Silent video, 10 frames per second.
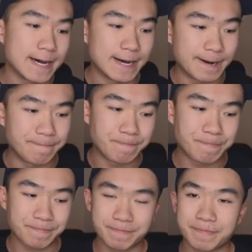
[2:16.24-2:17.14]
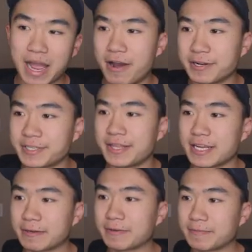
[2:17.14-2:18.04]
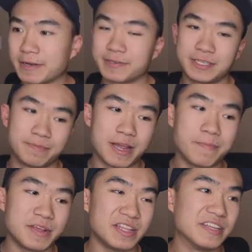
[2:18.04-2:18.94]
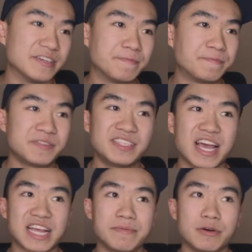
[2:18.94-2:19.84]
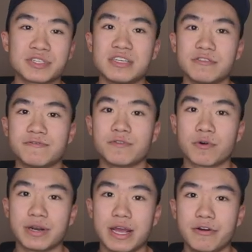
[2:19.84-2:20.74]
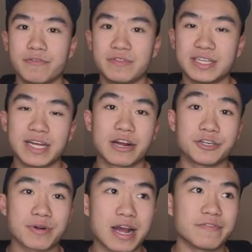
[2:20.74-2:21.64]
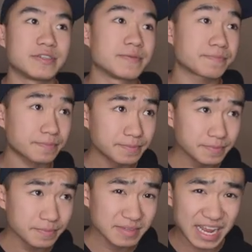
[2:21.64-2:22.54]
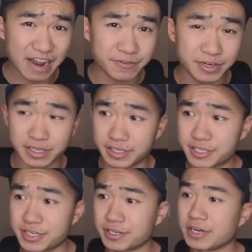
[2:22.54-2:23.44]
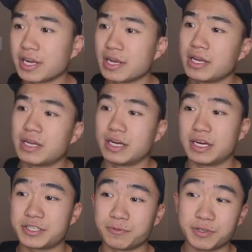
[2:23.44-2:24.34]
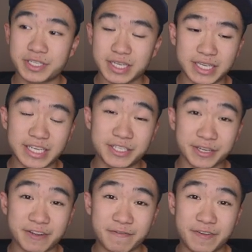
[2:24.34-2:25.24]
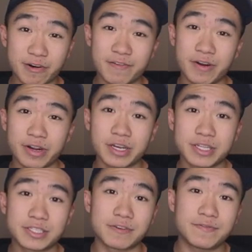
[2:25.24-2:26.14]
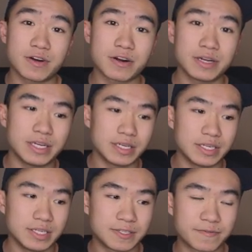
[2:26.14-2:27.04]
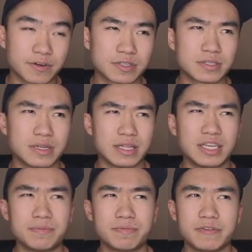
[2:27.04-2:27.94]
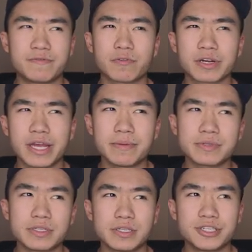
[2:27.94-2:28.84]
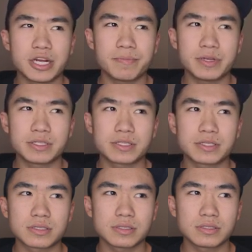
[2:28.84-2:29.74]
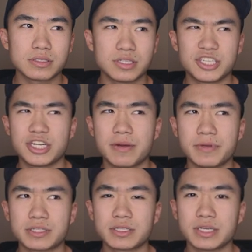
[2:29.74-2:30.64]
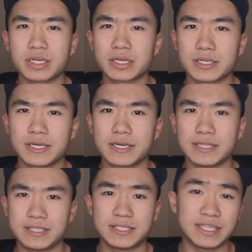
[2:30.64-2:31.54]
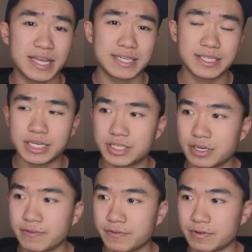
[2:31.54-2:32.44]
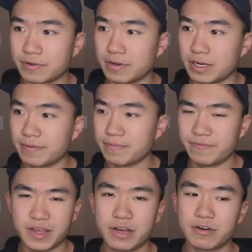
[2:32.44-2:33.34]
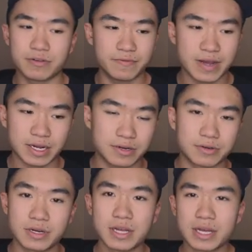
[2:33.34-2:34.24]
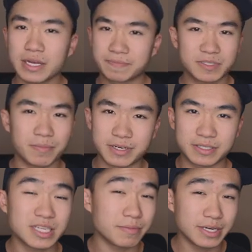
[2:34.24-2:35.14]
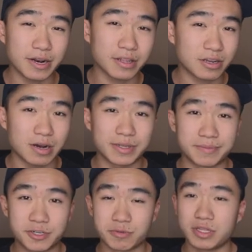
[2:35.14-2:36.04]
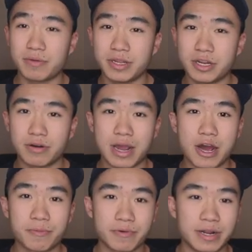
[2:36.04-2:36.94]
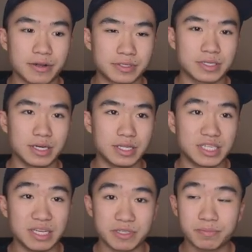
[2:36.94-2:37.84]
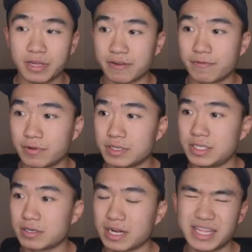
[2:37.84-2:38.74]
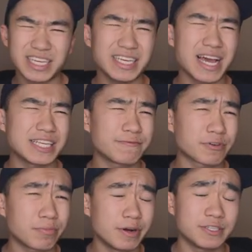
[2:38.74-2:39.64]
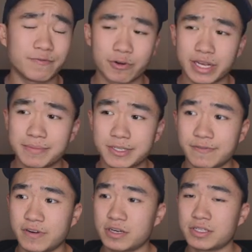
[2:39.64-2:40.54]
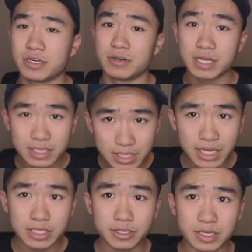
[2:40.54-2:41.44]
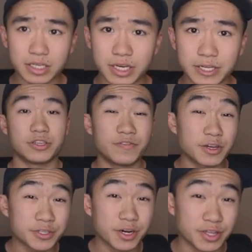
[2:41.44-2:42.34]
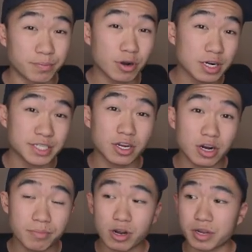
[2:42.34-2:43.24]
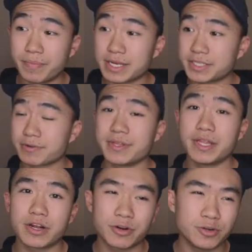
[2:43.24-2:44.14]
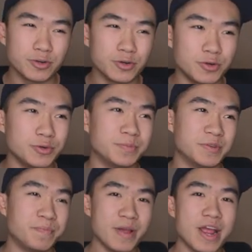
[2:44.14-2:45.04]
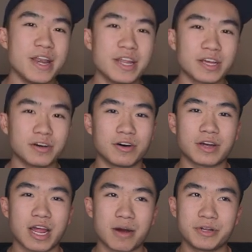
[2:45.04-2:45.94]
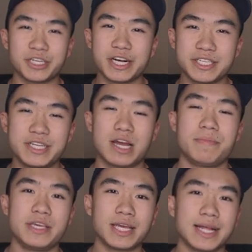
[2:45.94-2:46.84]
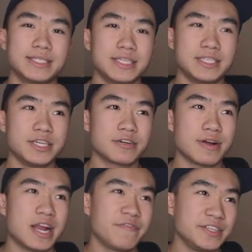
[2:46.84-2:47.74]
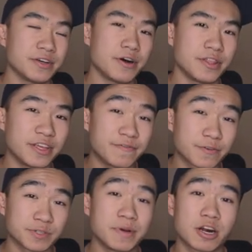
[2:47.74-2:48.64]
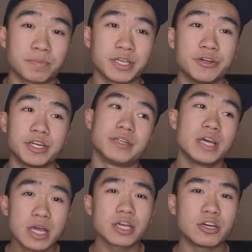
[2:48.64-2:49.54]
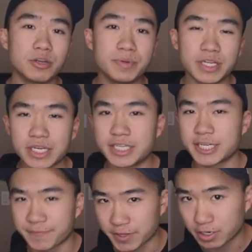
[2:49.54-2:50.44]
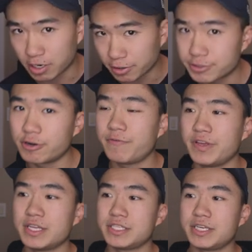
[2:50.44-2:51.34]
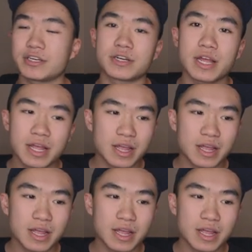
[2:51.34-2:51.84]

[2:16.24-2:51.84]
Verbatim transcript: Um, I honestly think Pettersson might be the second most skilled forward out of the entire draft after Nico Hischer. Uh, so we'll see. He's looking very, very good so far in his first, I think he's played four games in the Champions in the Champions League. Uh, this is in the S A H L for uh, Vejo Vacho. Someone, someone down in the comments, I'm sure, will let me know how to pronounce uh, the team he's playing for this year. I think he has four points in four games so far, so it's looking good. You've also got the Brock star, Brock Besser, in there, who, depending on how much ice time he gets this year and if he's on the first power play unit, could be in contention for the Calder Trophy this year.